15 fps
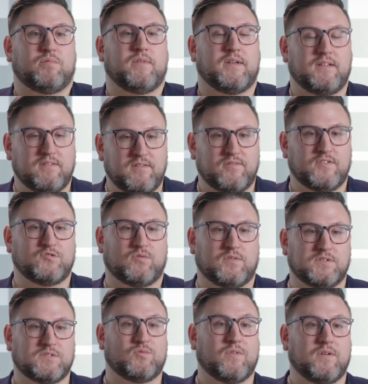
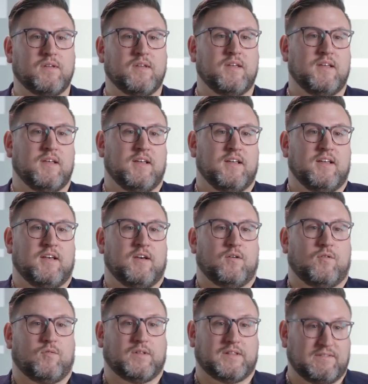Individuals
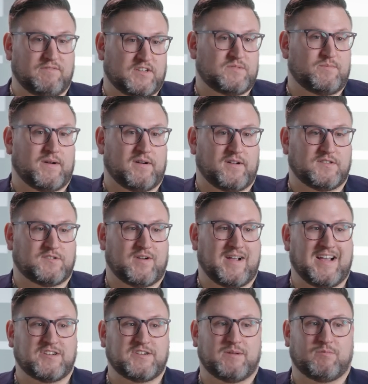with lived experience are
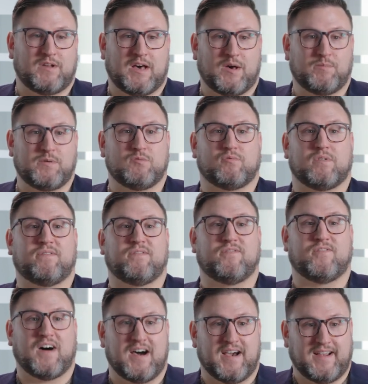actually able to help you
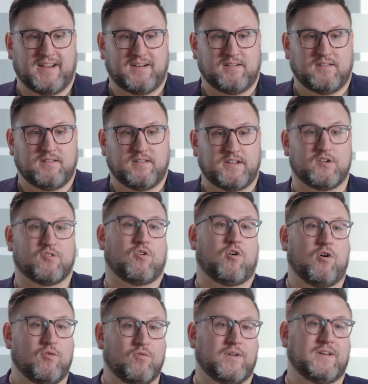refine your
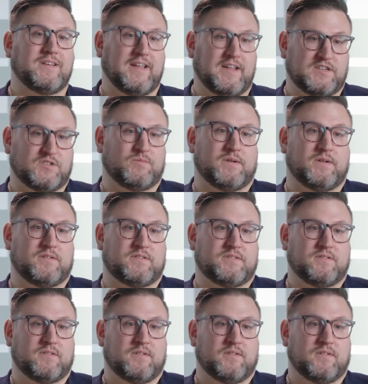own engagement